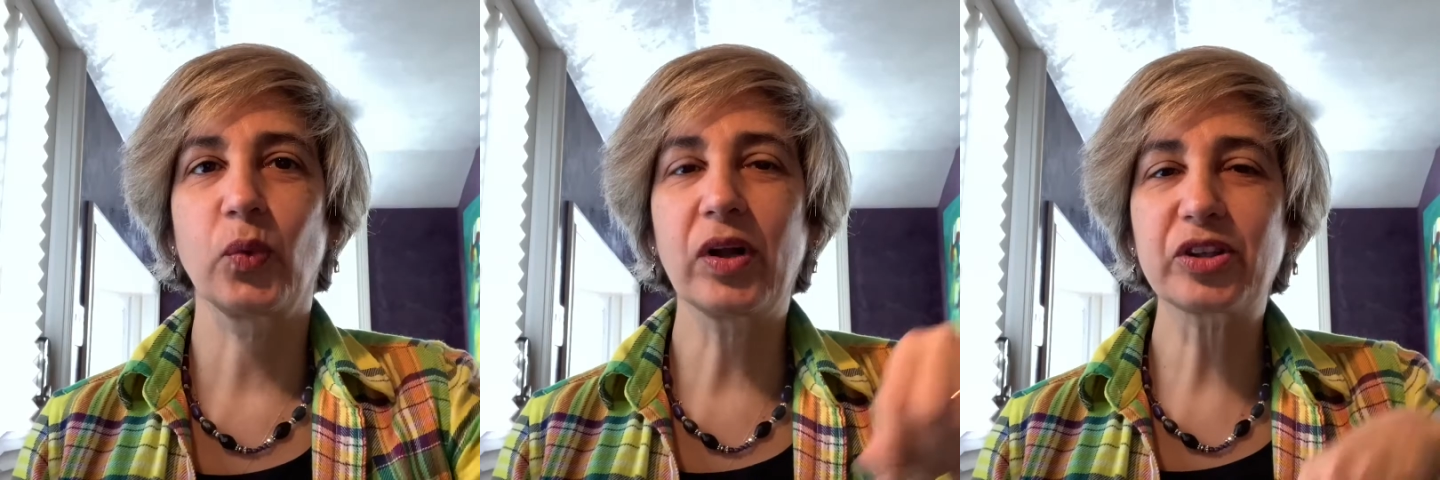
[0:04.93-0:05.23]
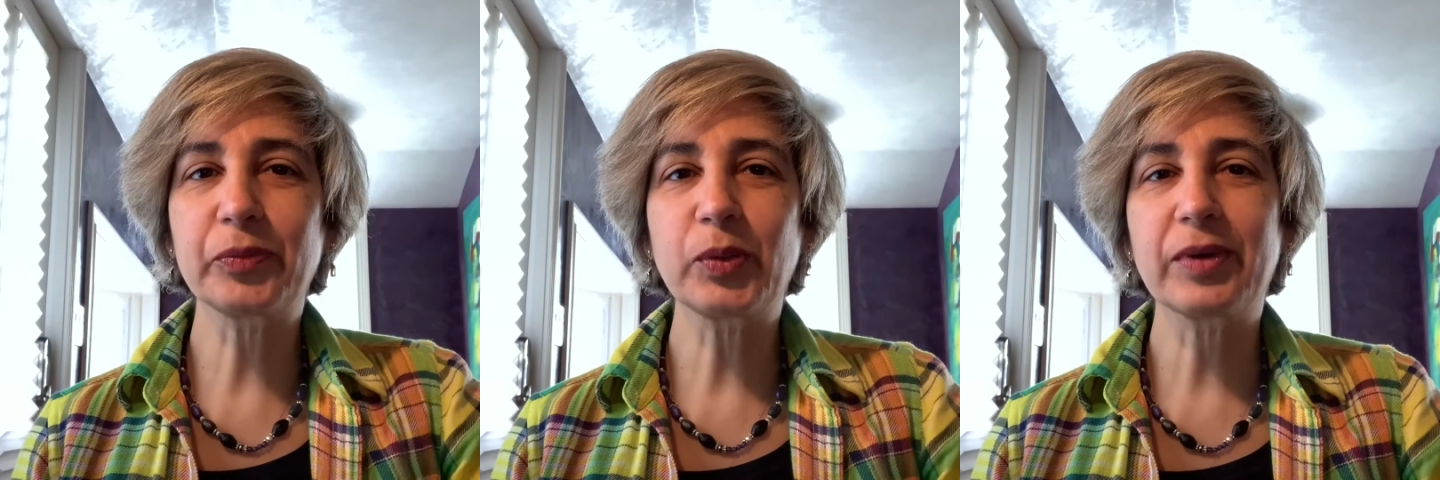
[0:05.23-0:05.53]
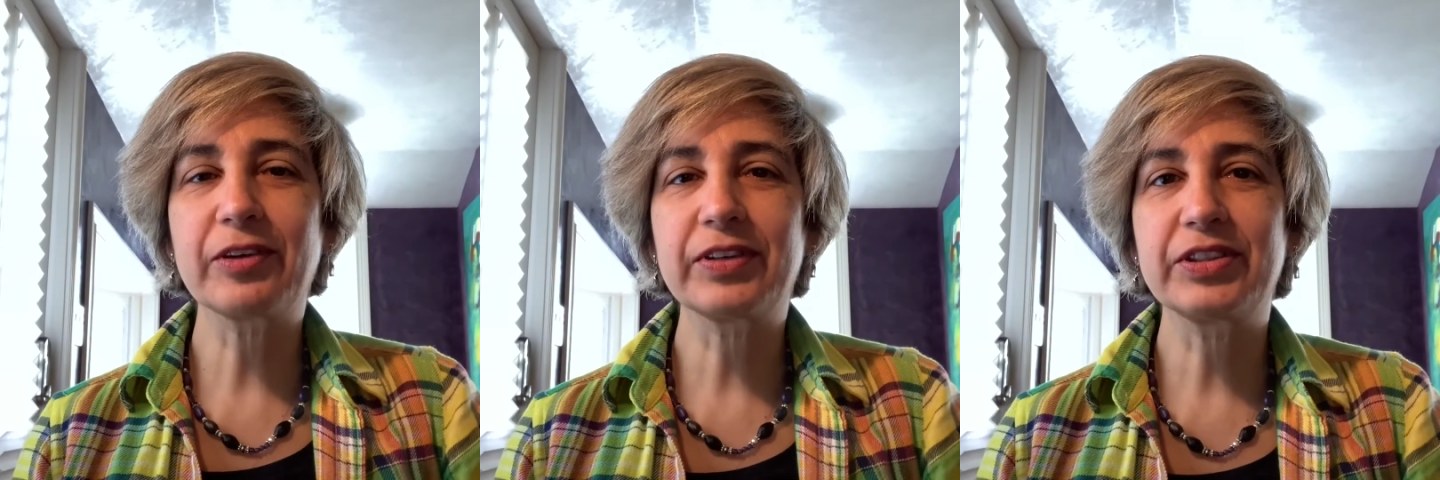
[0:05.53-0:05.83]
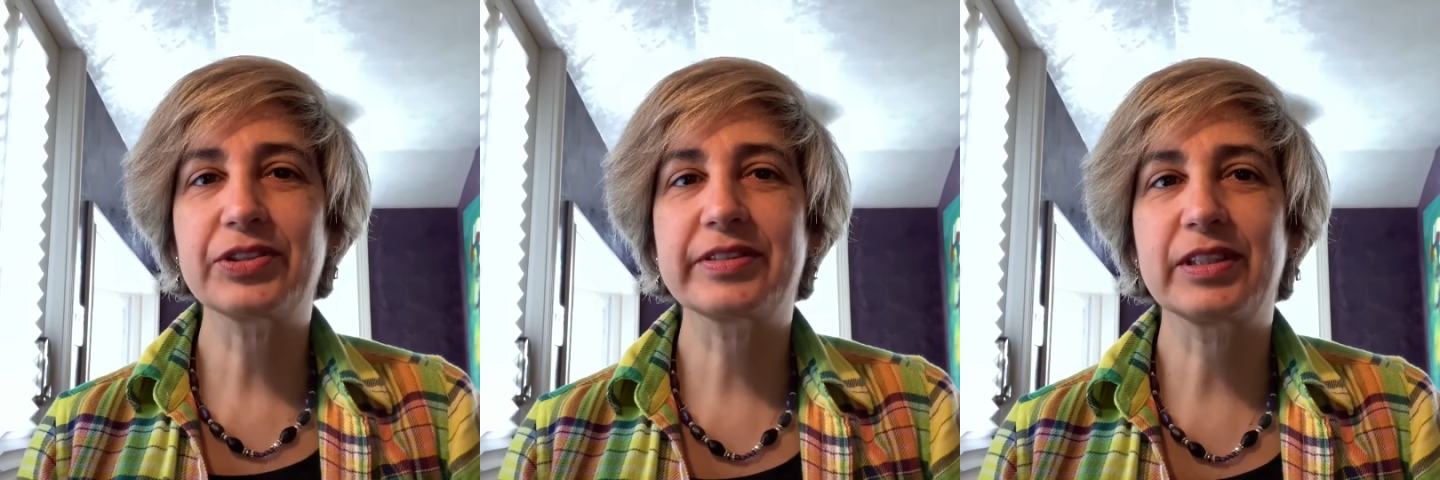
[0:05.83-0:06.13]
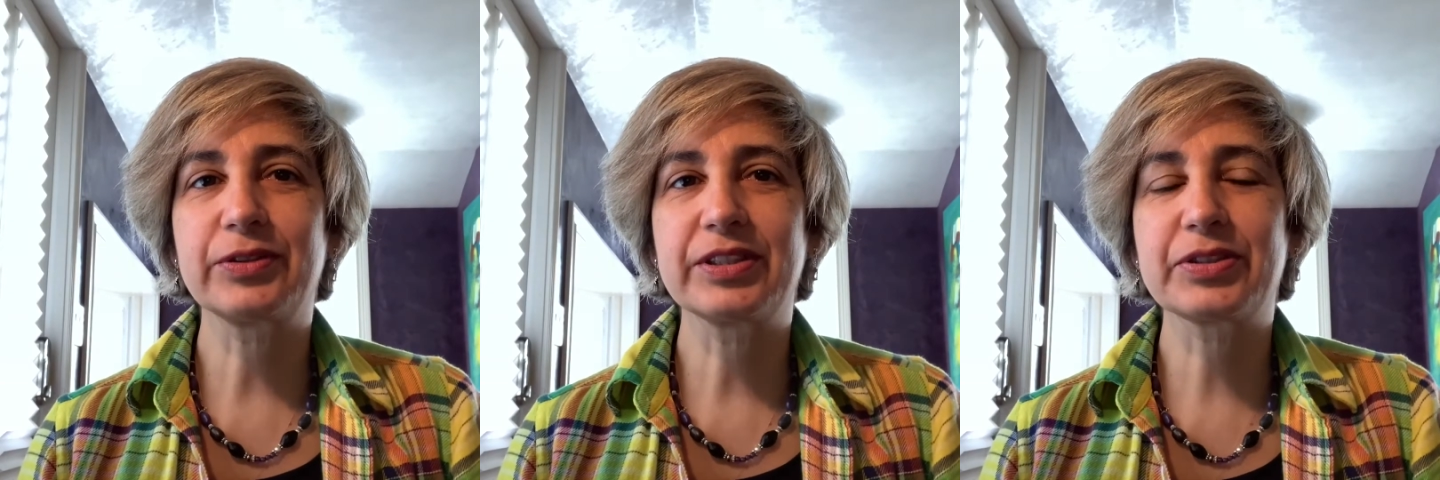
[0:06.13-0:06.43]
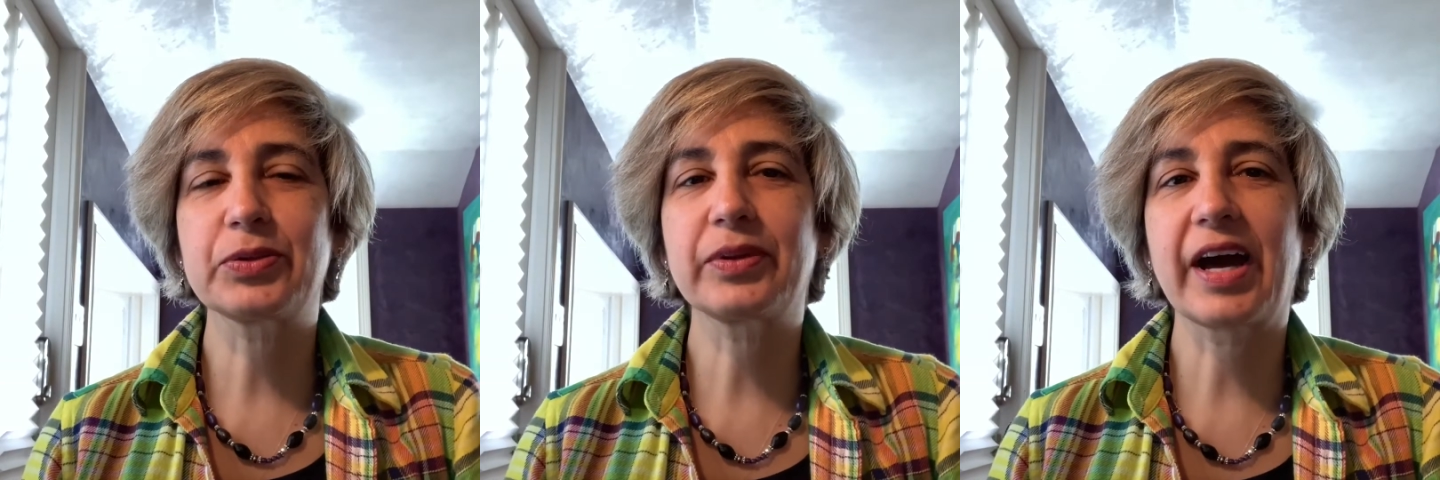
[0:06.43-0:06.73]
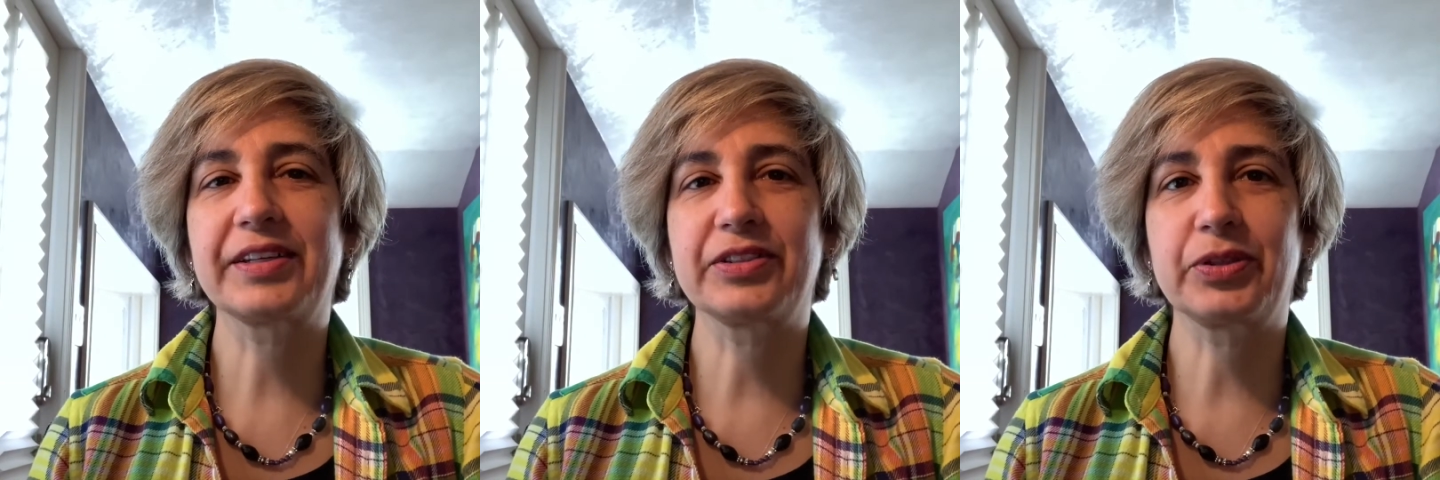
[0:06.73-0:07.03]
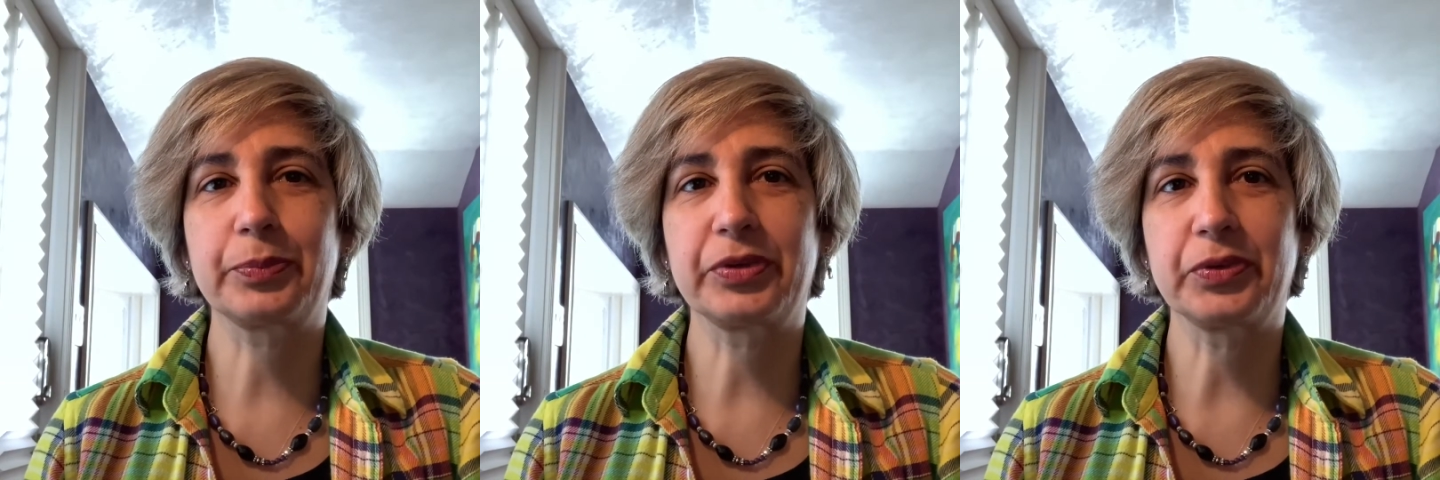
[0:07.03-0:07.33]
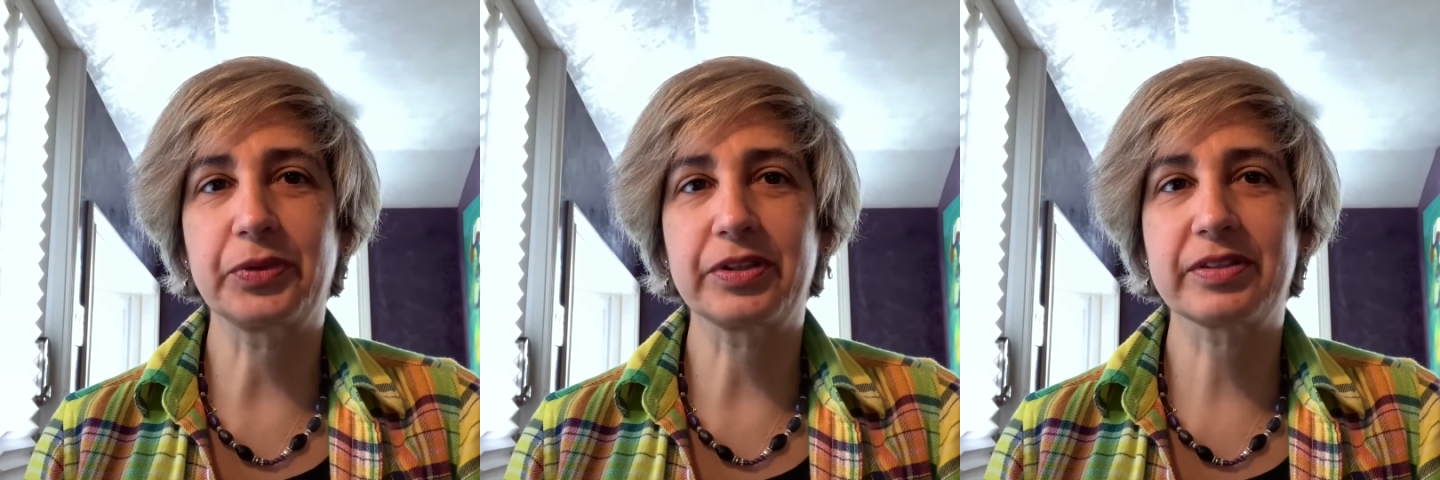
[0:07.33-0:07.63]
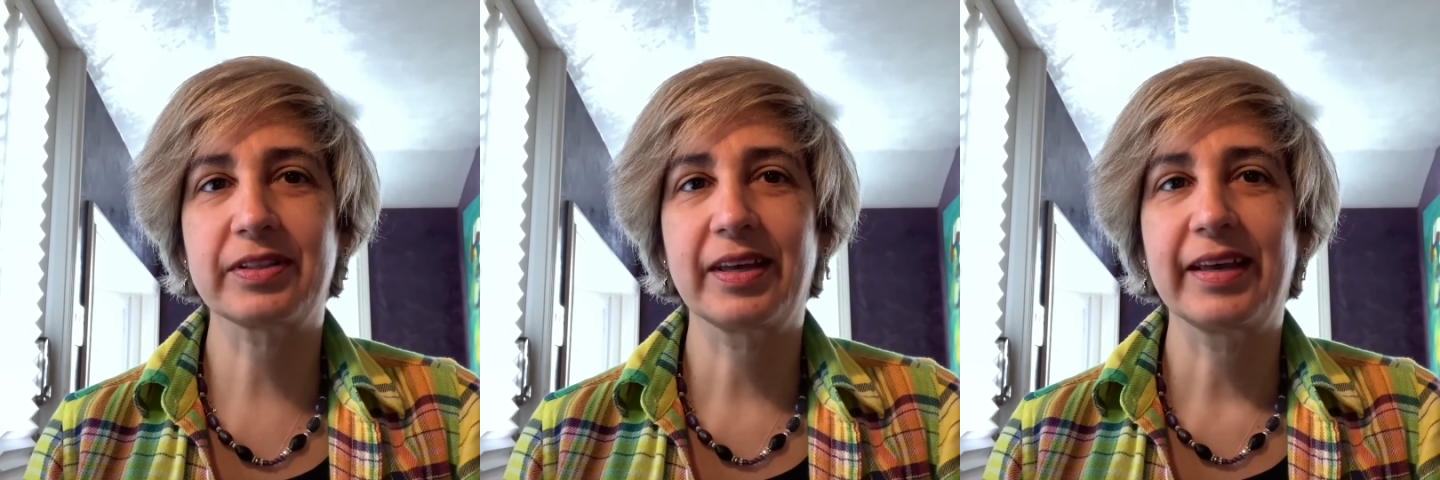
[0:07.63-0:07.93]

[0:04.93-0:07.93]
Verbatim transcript: Welcome to my video series to guide entrepreneurs.